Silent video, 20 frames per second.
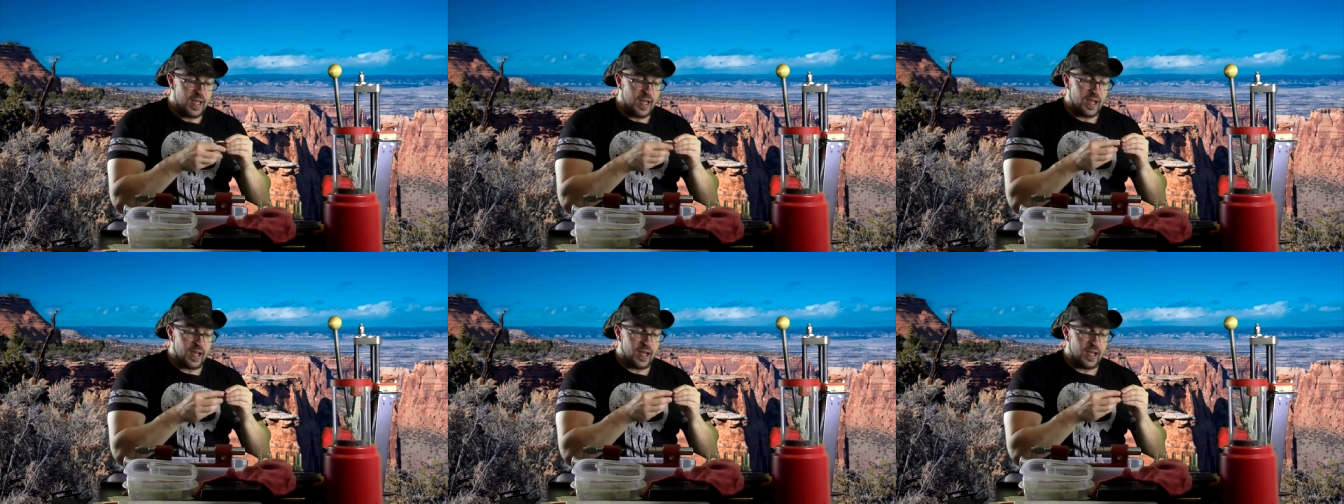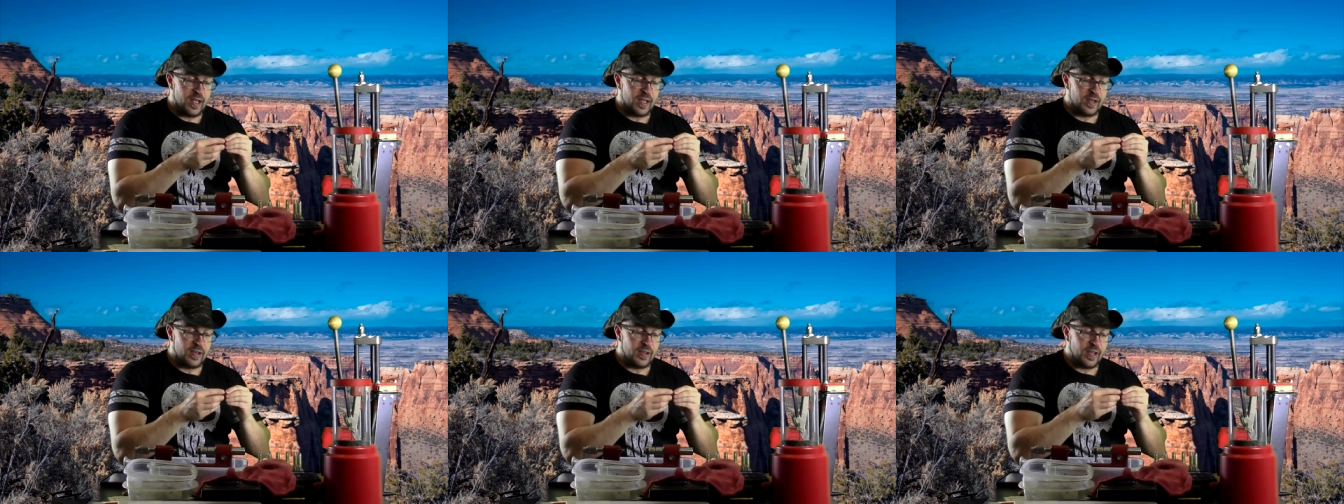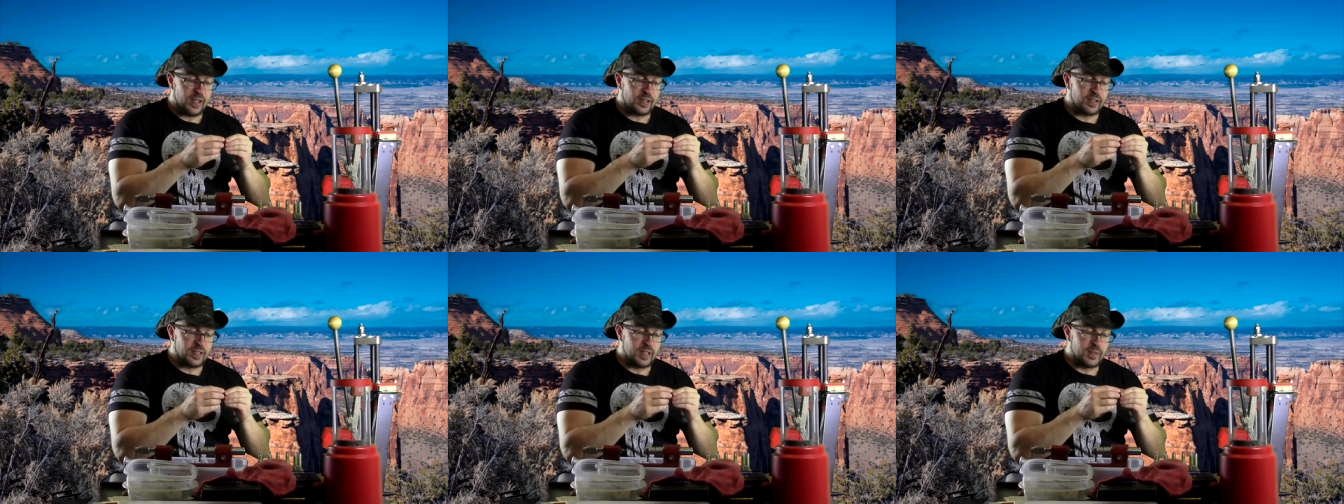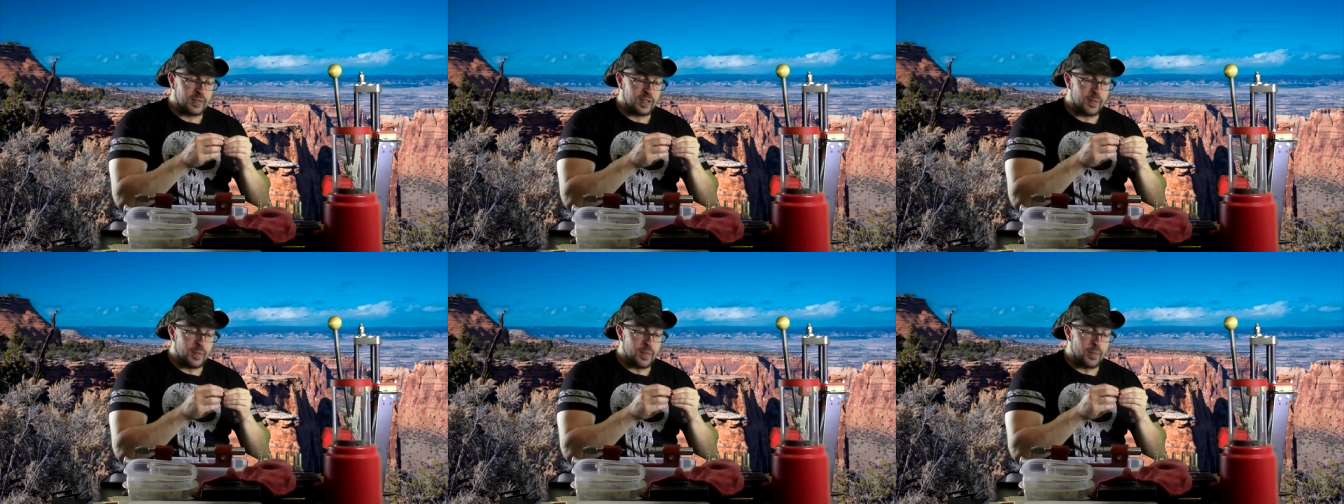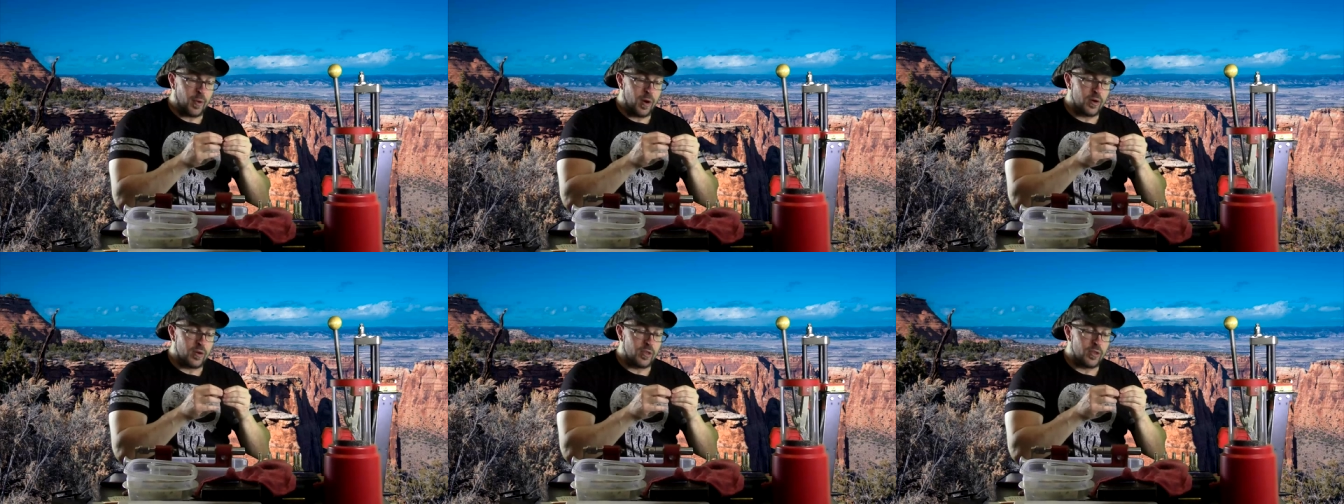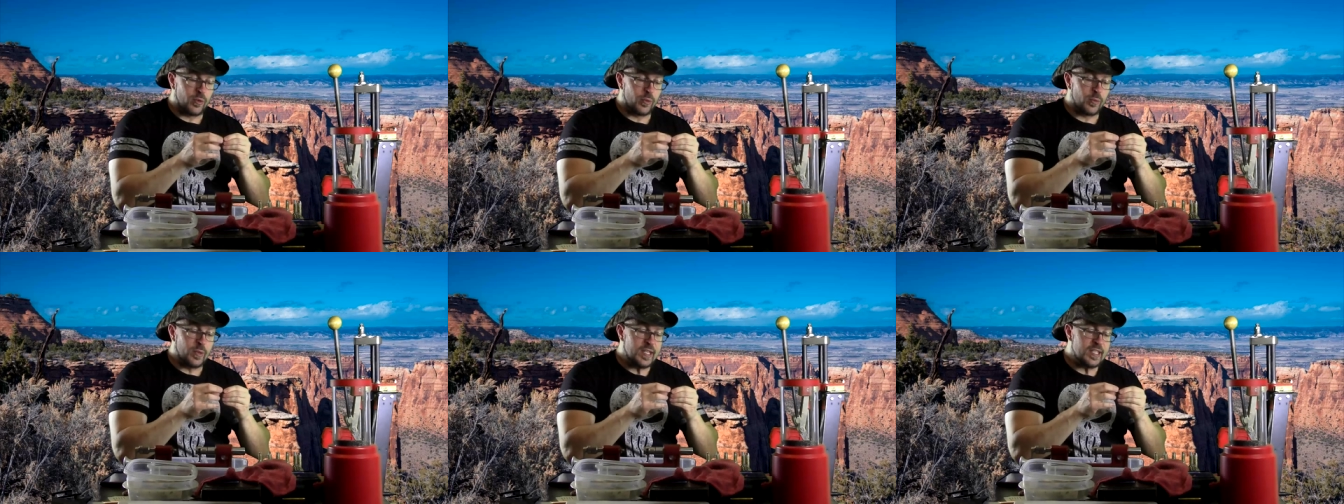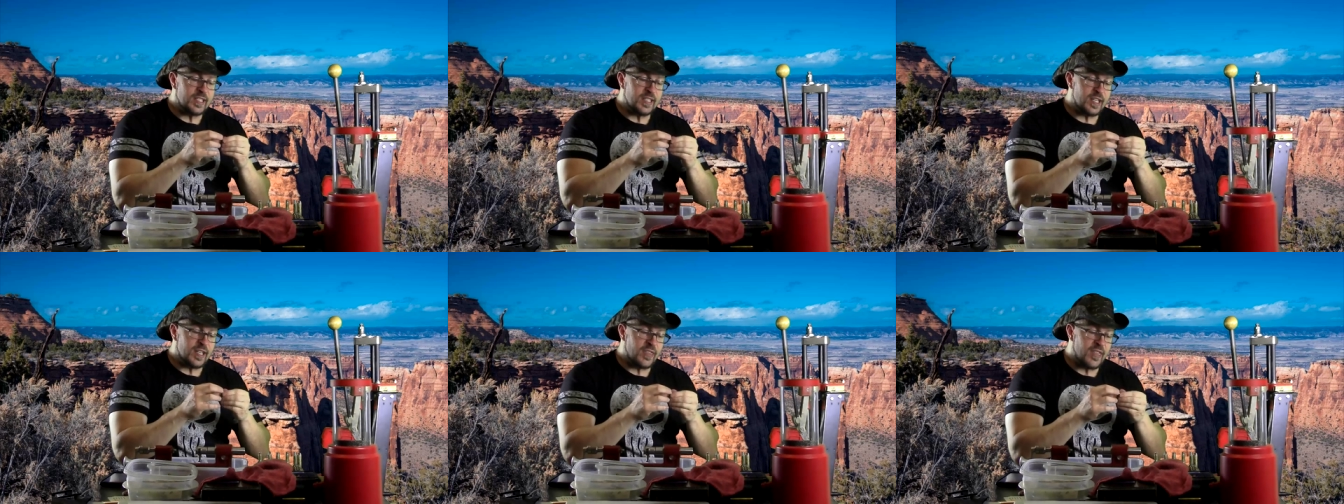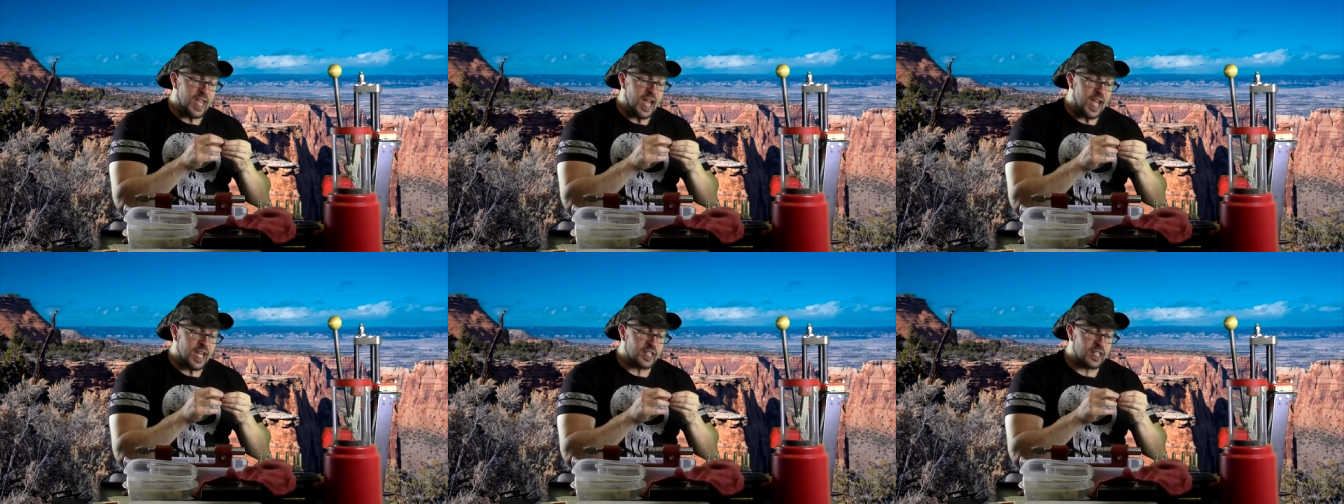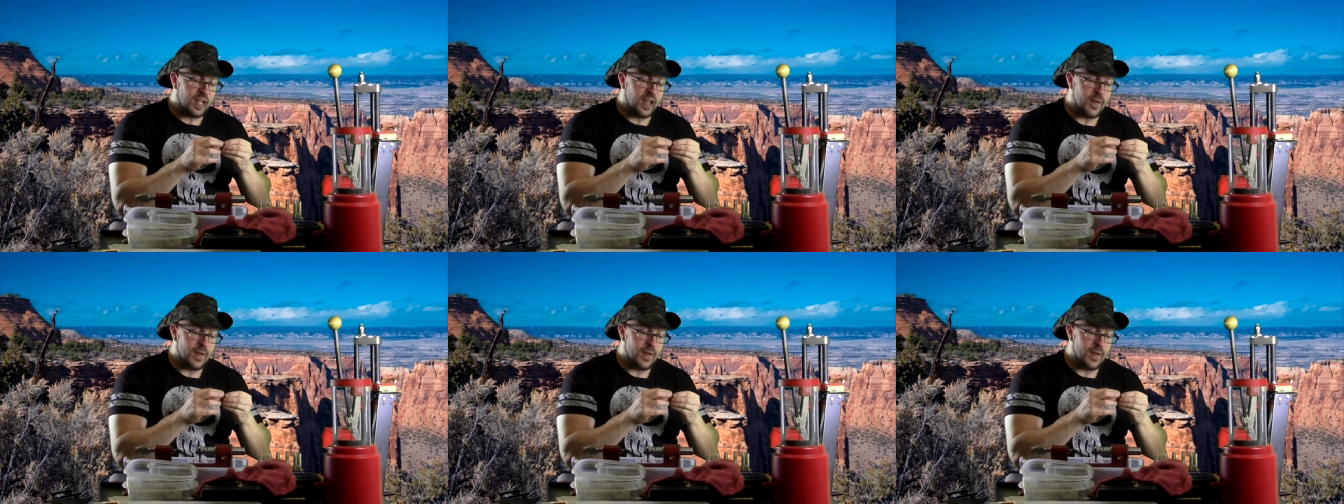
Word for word: uh, and that seems to be part of the reason that